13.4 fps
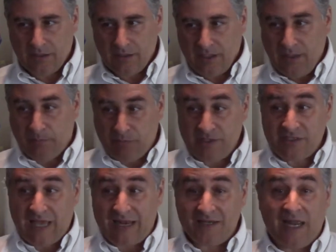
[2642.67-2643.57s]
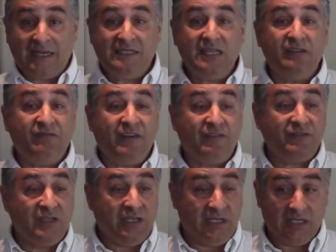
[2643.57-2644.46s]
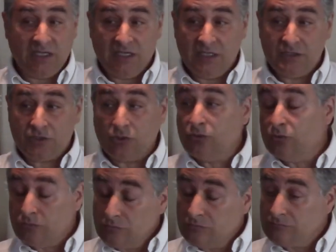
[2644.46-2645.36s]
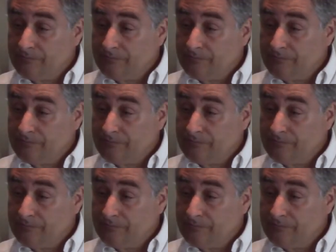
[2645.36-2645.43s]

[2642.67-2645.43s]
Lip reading: He preached that in 1952,